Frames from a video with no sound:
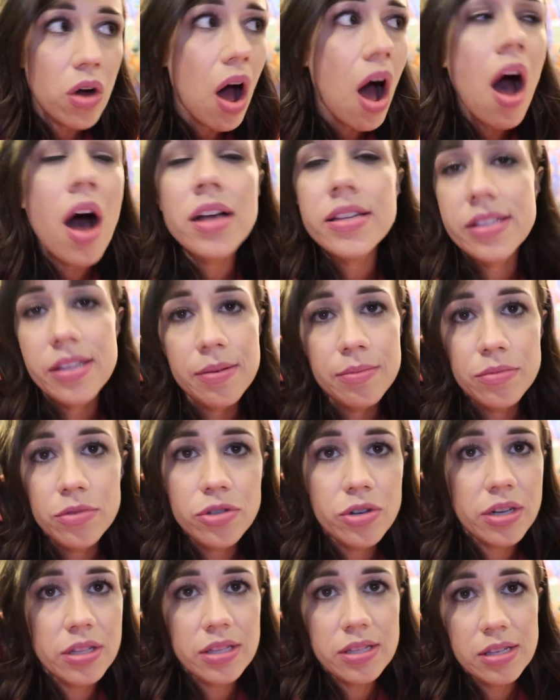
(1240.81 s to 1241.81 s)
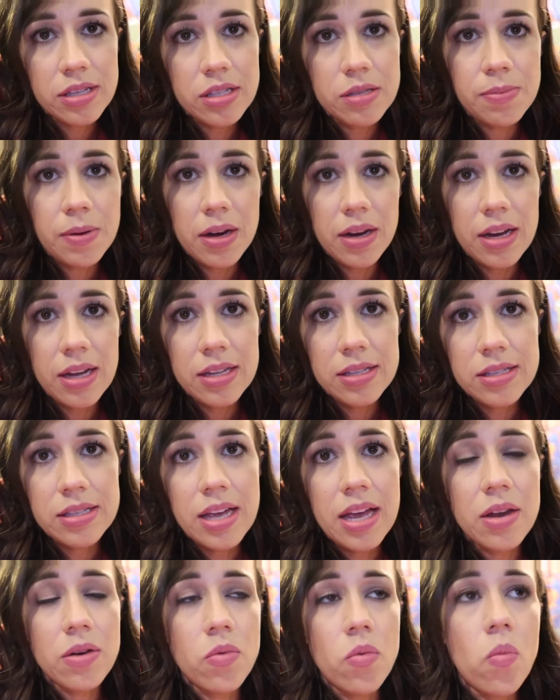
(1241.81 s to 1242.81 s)
awesome during this experience,
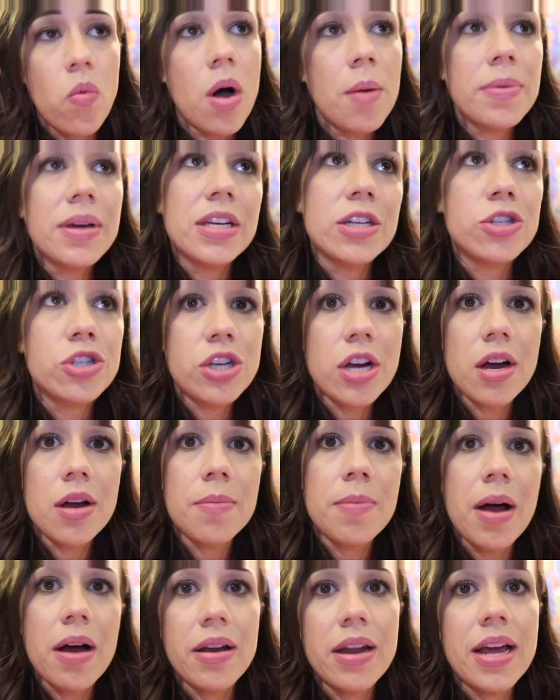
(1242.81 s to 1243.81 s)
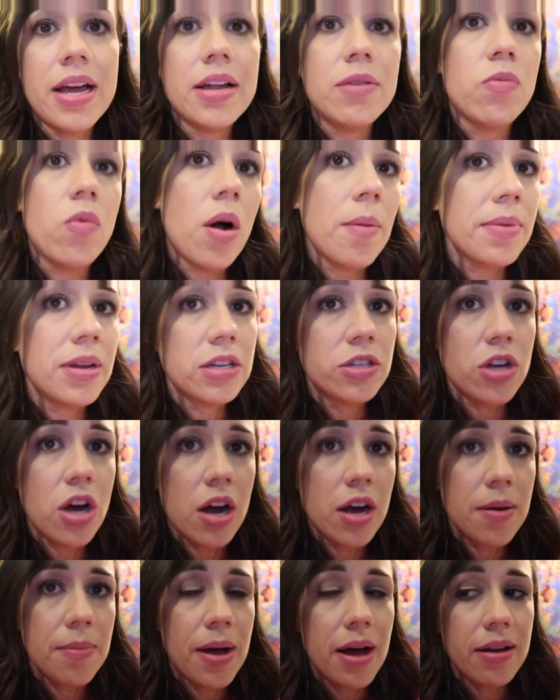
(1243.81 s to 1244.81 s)
and want me to share about it and want me to
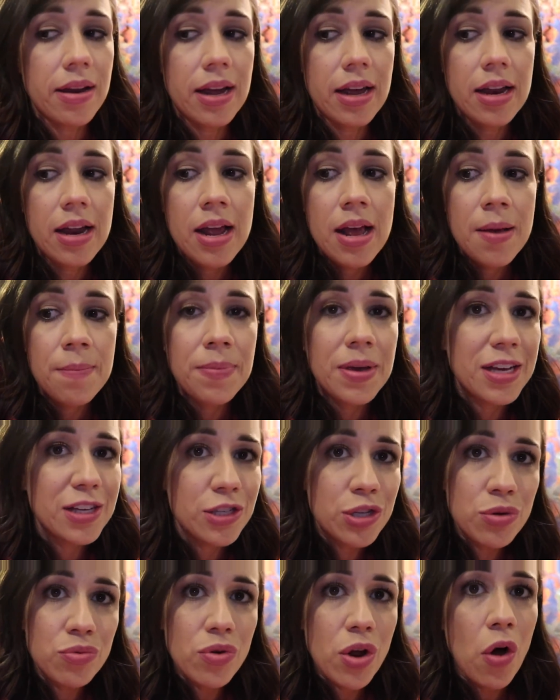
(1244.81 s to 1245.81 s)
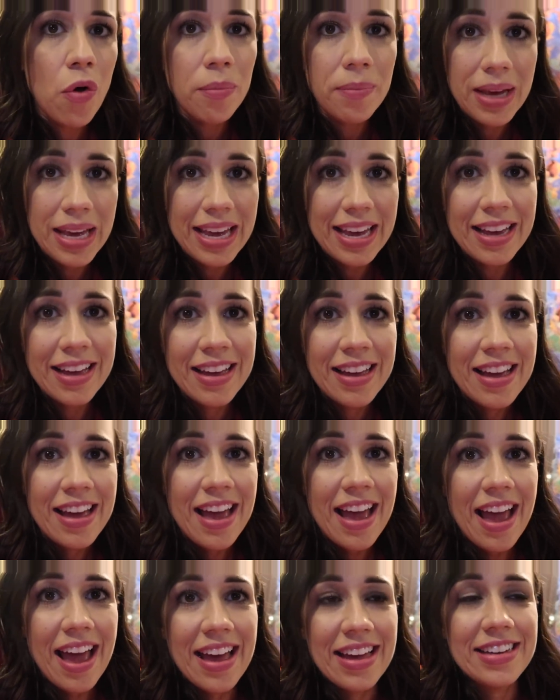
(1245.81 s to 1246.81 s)
talk about it, because you know me
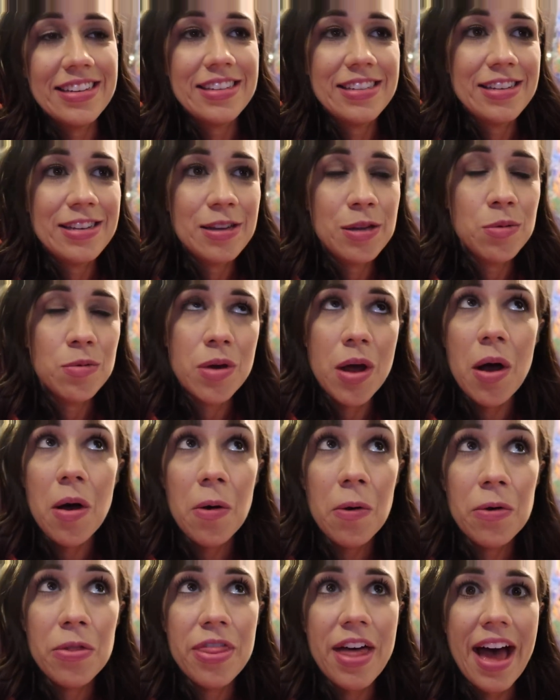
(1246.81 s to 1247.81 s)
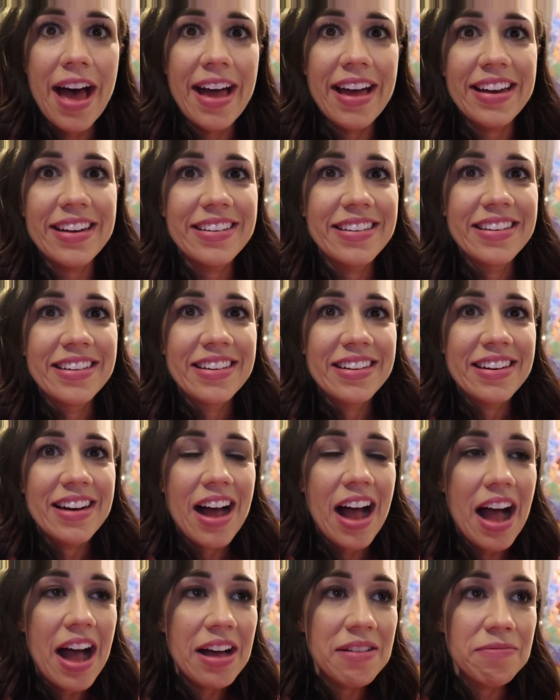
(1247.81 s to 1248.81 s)
and you know that
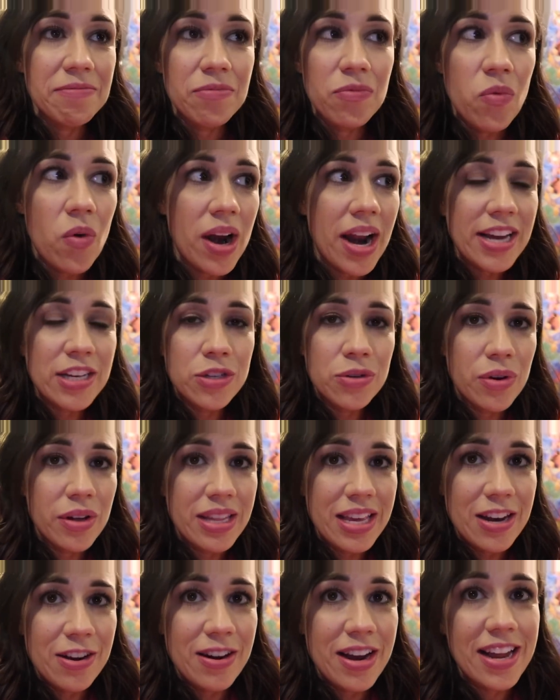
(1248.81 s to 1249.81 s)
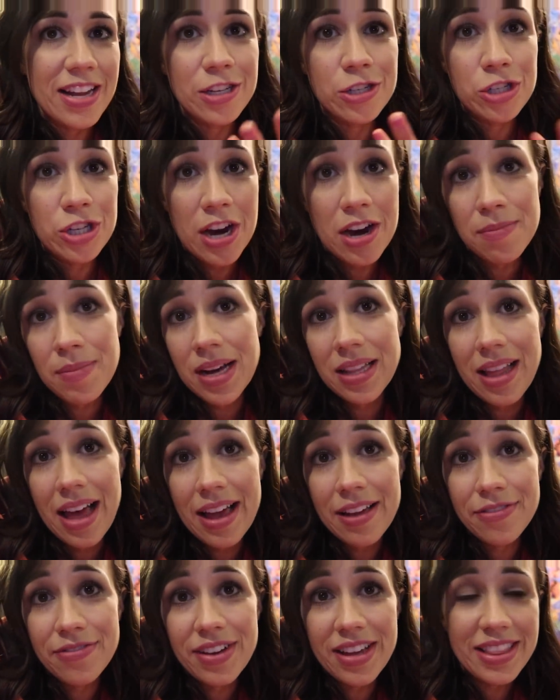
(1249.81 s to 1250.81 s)
I, what I do on the internet is share my
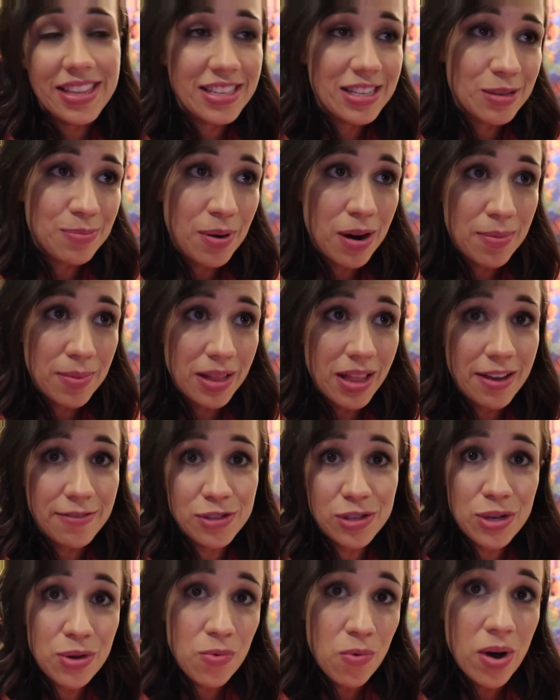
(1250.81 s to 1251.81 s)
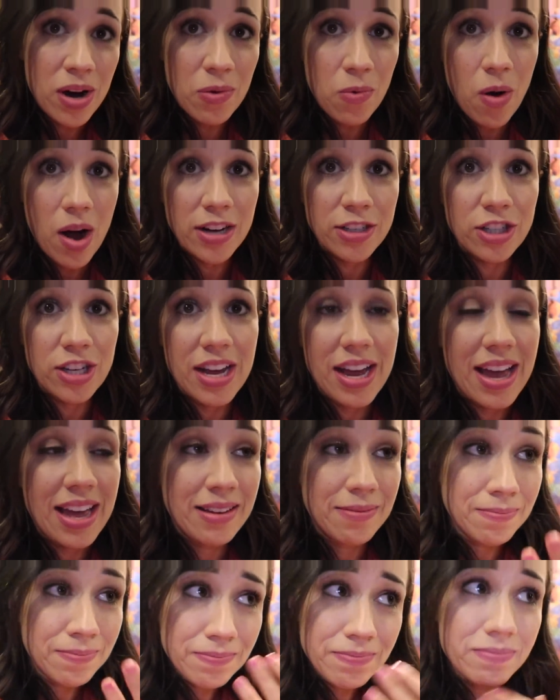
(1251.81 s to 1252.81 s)
life, and this is part of my life, so you want to watch it,
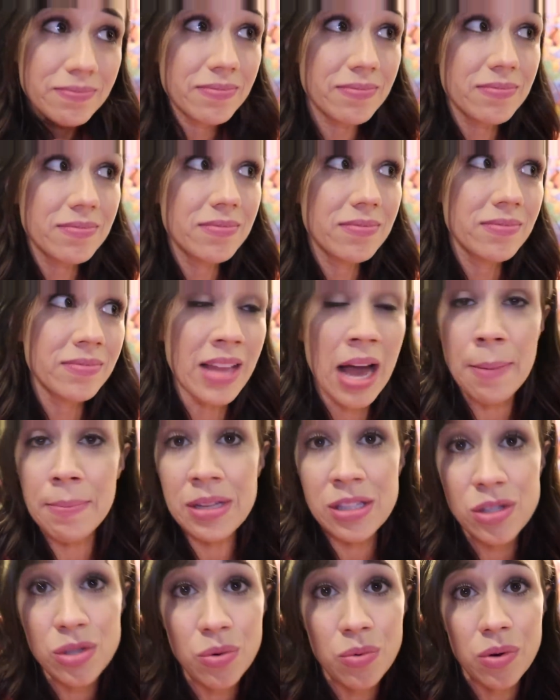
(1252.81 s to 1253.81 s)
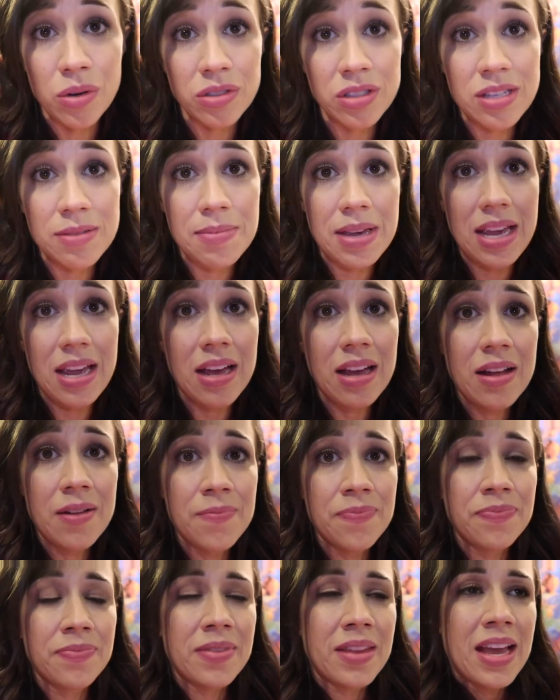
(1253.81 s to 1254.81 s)
and that means the world to me.
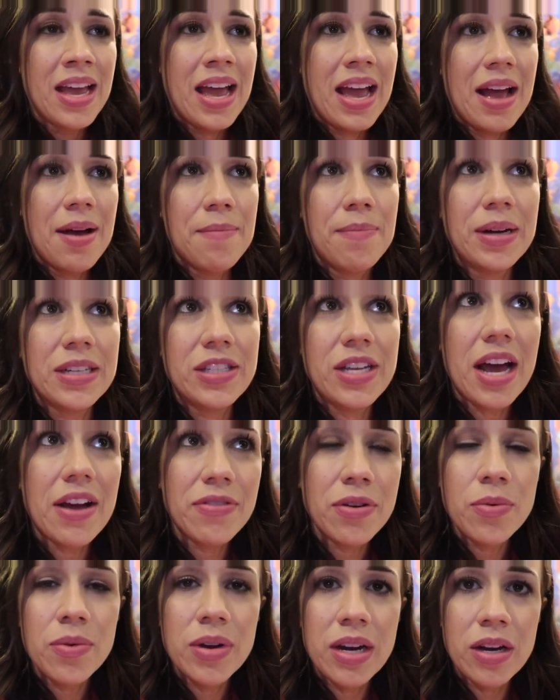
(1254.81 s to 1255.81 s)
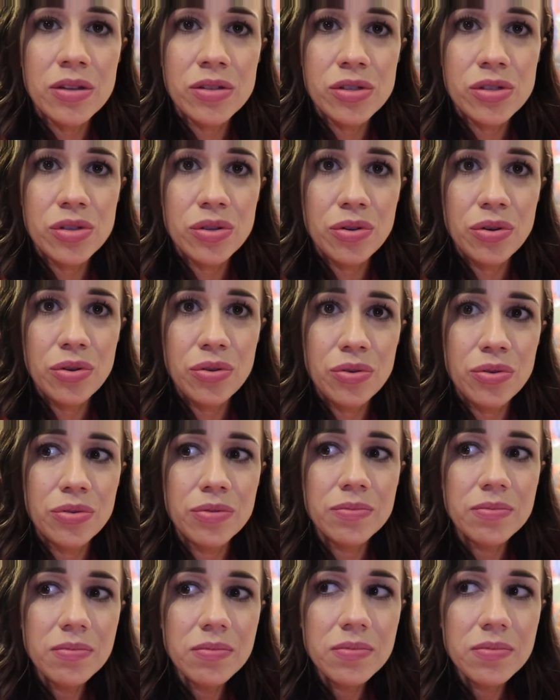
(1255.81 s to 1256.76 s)
But to everyone else who